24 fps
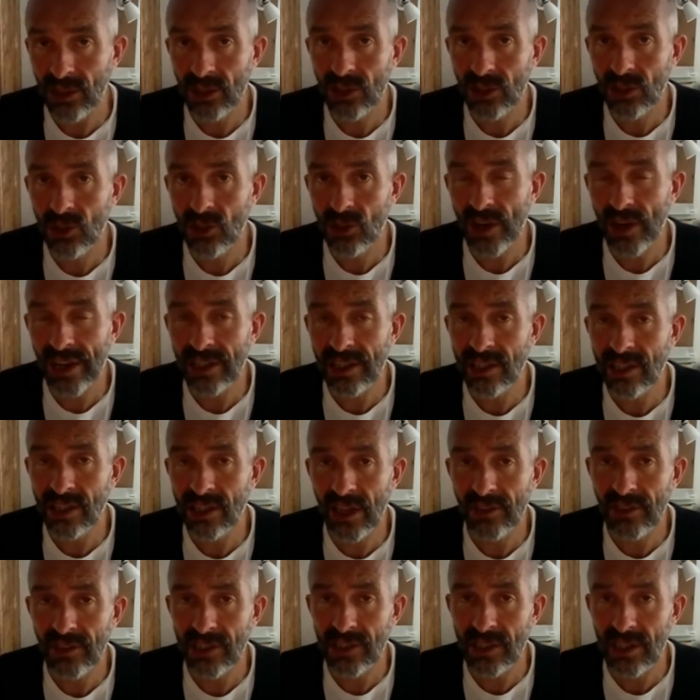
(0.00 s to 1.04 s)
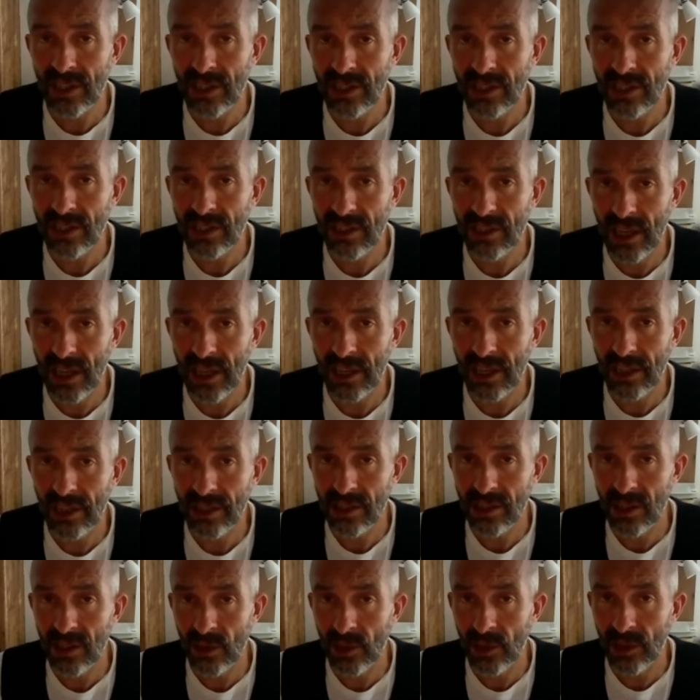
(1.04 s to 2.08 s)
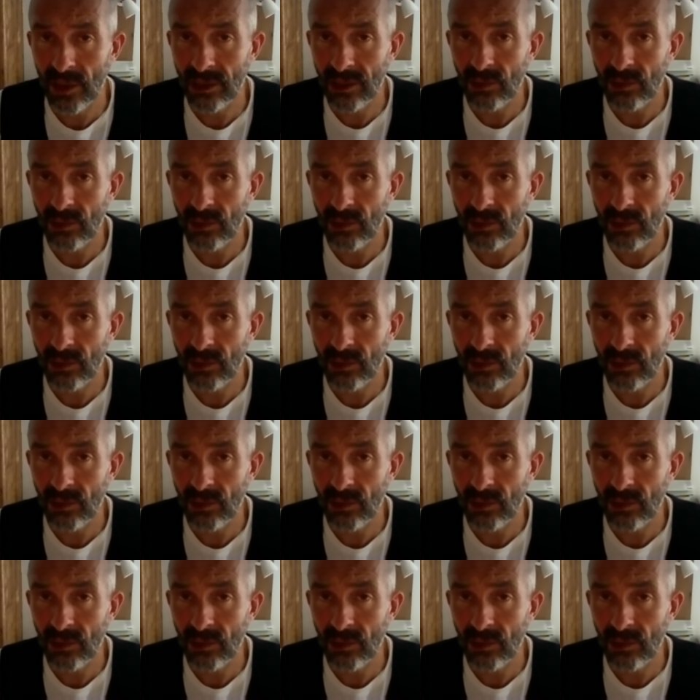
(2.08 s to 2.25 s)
trade services and so on.